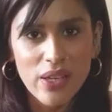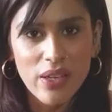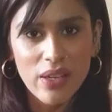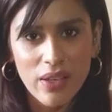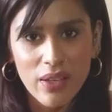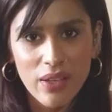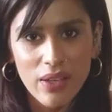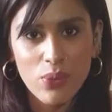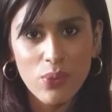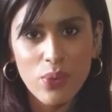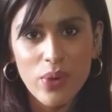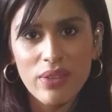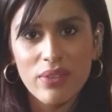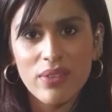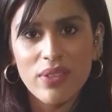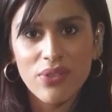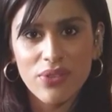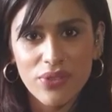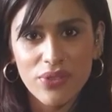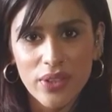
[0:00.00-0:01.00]
it
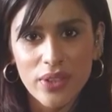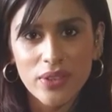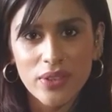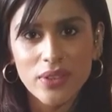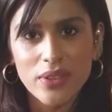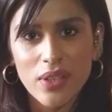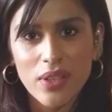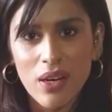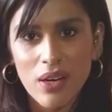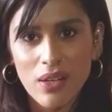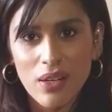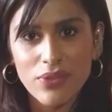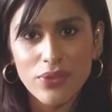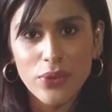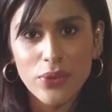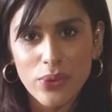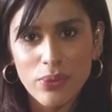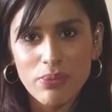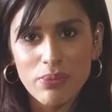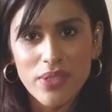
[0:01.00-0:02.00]
with different art
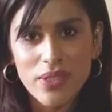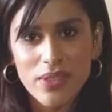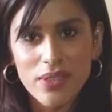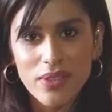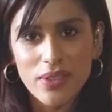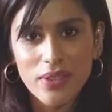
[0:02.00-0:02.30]
forms.